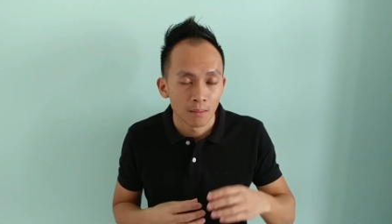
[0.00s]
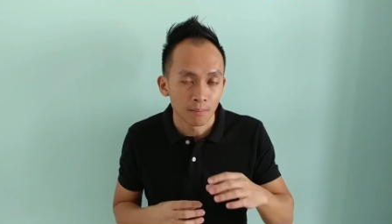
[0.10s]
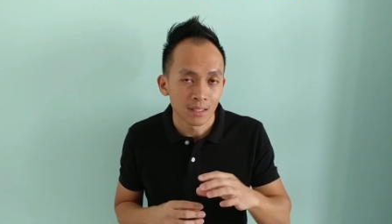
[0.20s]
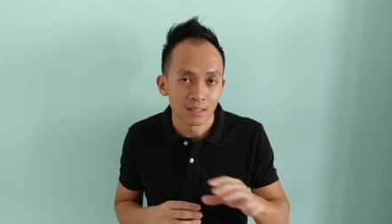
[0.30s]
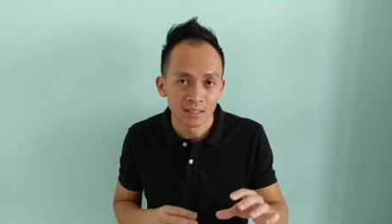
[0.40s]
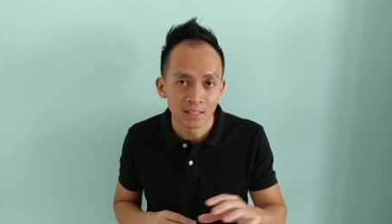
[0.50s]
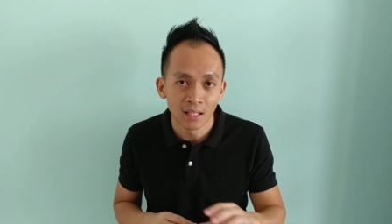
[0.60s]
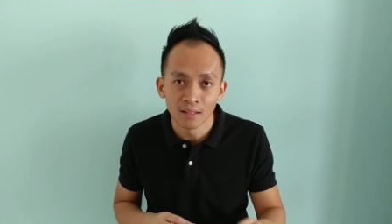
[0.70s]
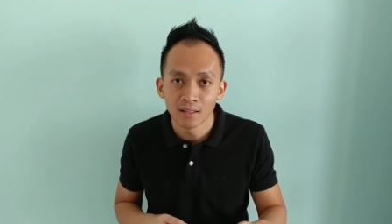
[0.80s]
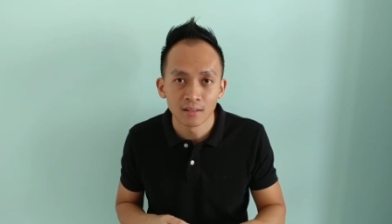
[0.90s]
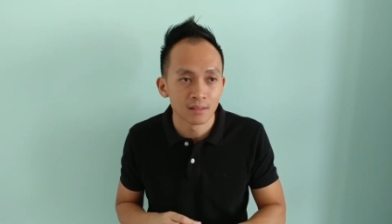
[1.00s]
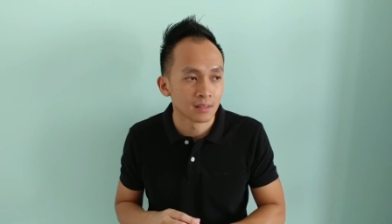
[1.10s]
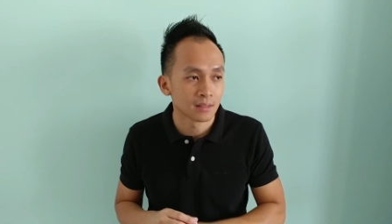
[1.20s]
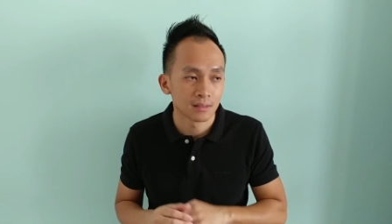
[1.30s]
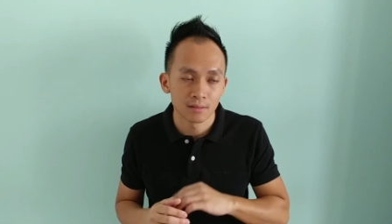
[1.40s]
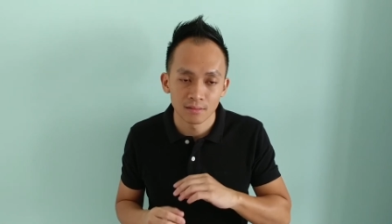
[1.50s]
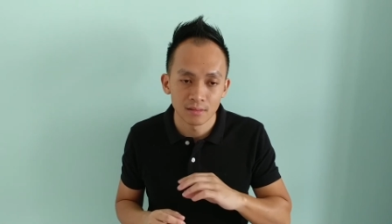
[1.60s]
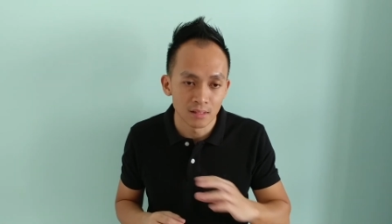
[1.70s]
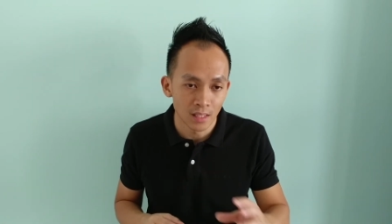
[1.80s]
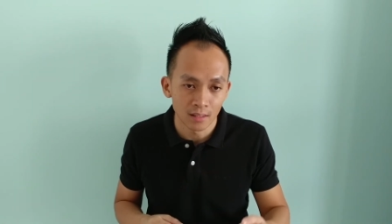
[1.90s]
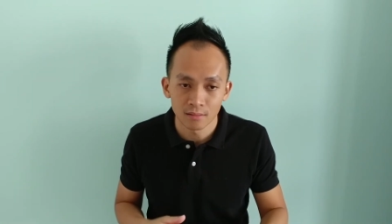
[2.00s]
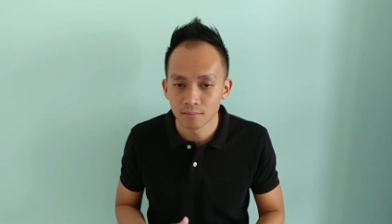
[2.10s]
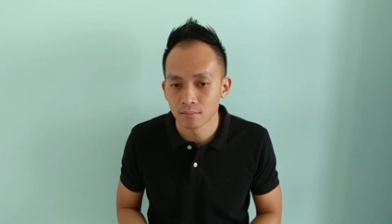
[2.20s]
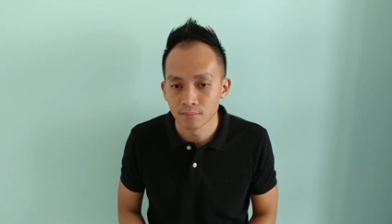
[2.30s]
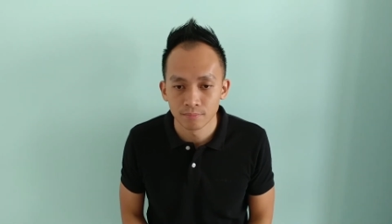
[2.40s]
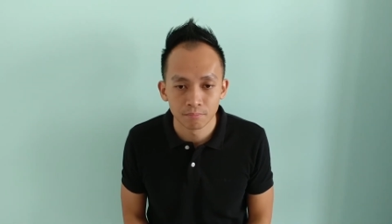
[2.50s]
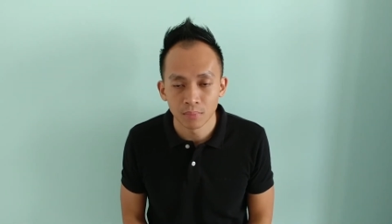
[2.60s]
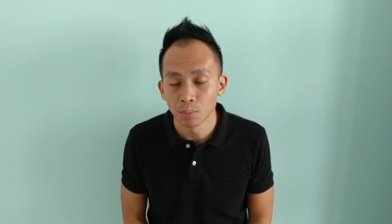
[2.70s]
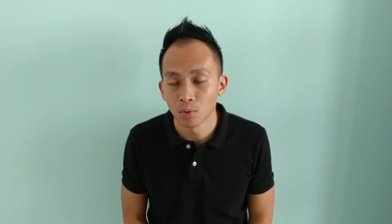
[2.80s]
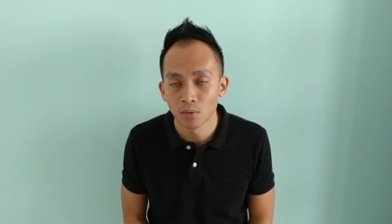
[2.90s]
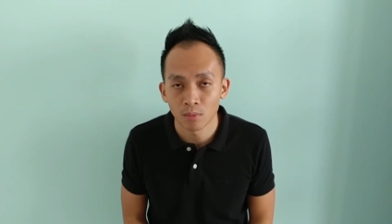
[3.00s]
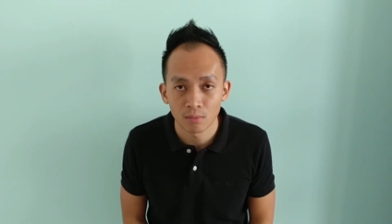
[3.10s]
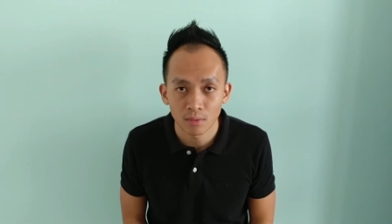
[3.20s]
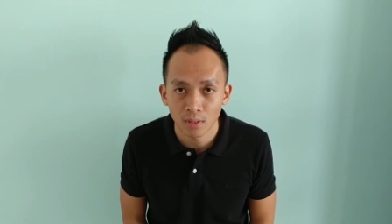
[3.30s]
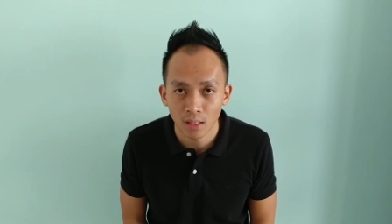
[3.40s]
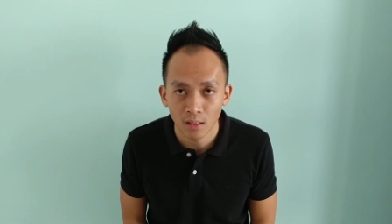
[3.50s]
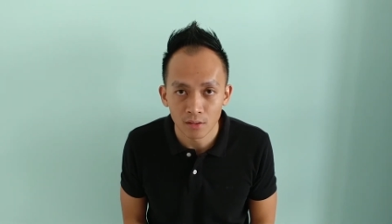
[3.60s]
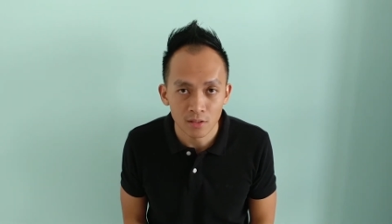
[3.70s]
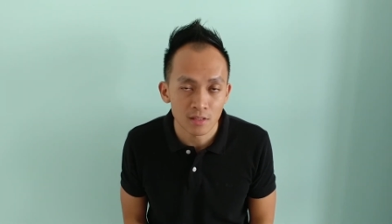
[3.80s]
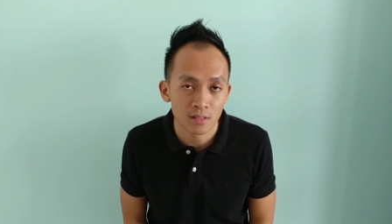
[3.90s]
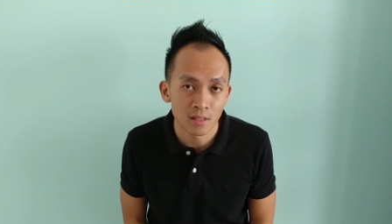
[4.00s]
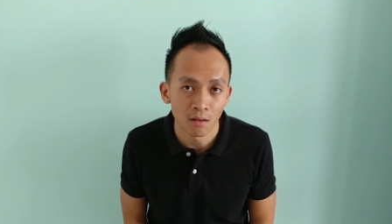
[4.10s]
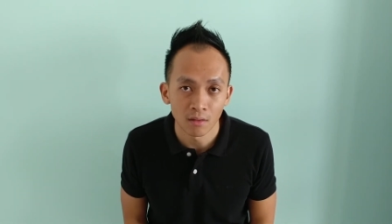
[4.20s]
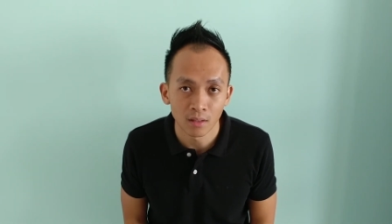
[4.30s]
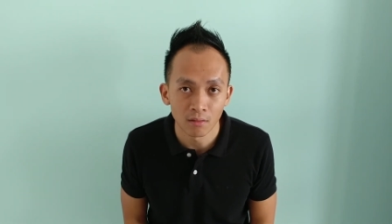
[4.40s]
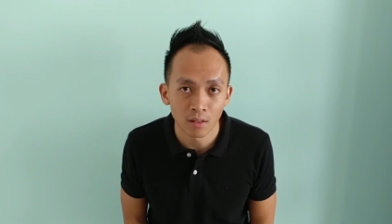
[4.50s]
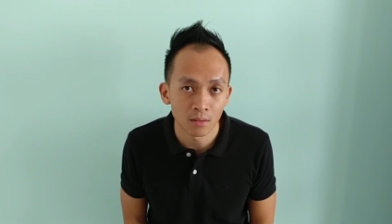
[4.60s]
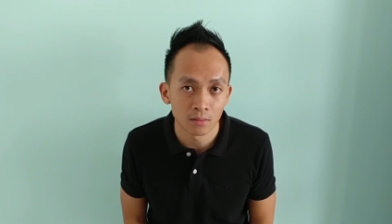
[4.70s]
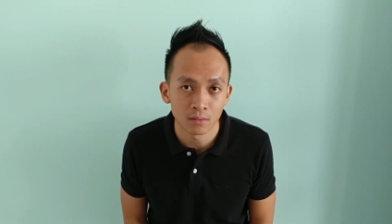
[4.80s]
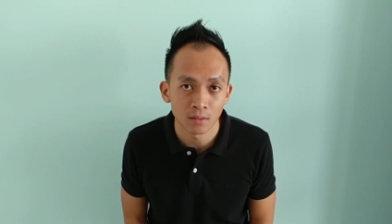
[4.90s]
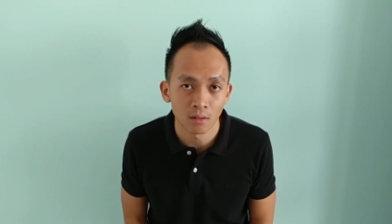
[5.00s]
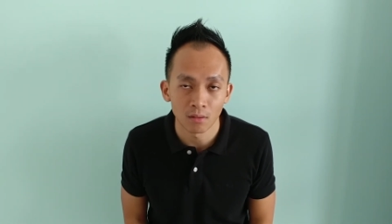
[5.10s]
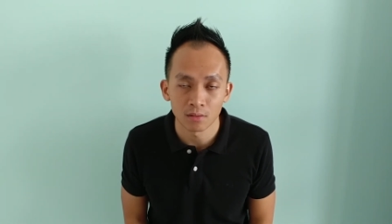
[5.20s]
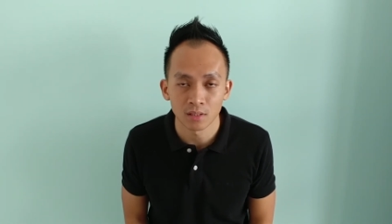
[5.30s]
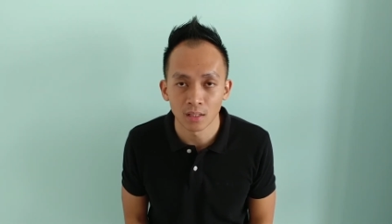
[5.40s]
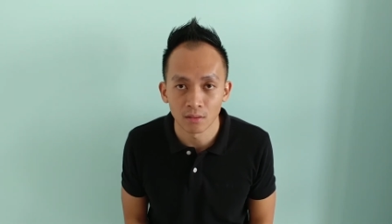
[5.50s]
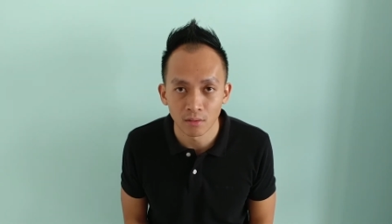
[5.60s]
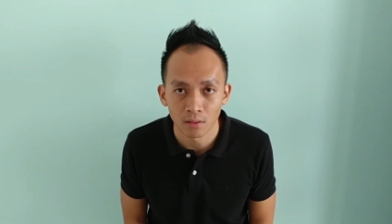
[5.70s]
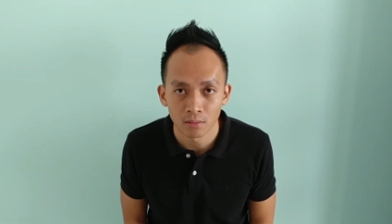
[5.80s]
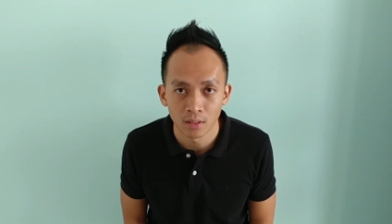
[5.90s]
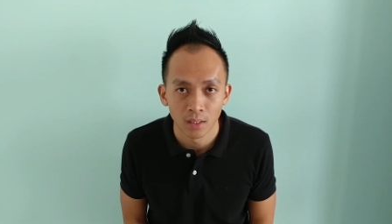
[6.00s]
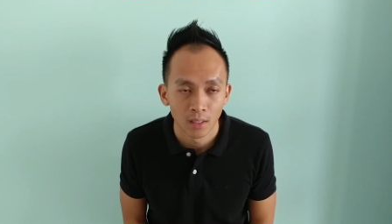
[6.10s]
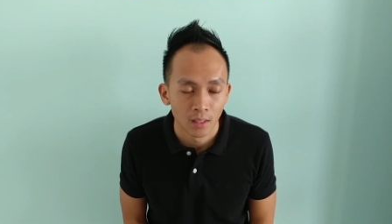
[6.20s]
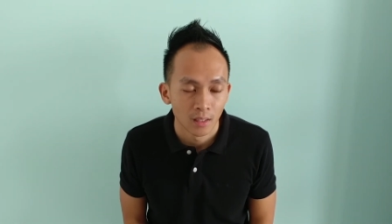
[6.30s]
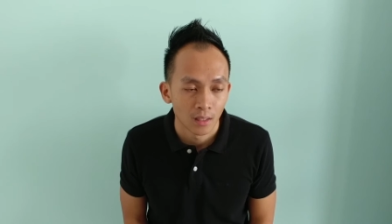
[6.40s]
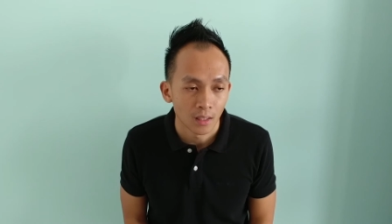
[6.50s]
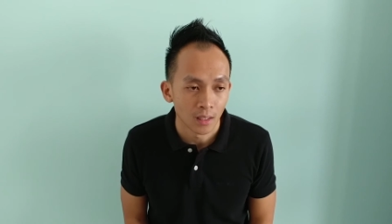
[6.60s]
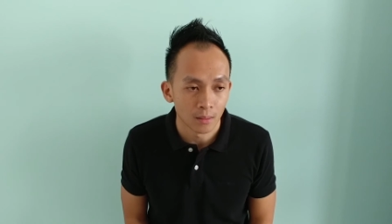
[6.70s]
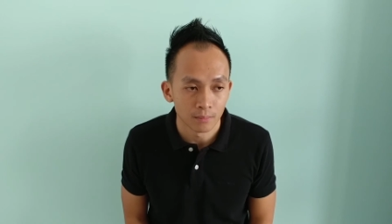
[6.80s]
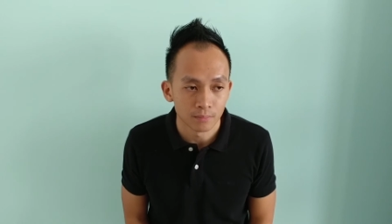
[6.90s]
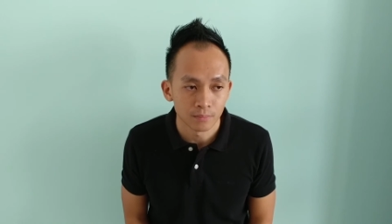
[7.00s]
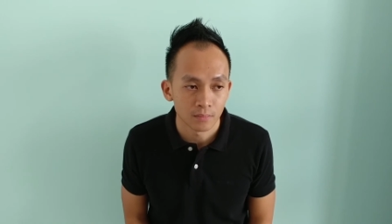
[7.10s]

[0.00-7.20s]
but the standards that people are just telling around or saying around um,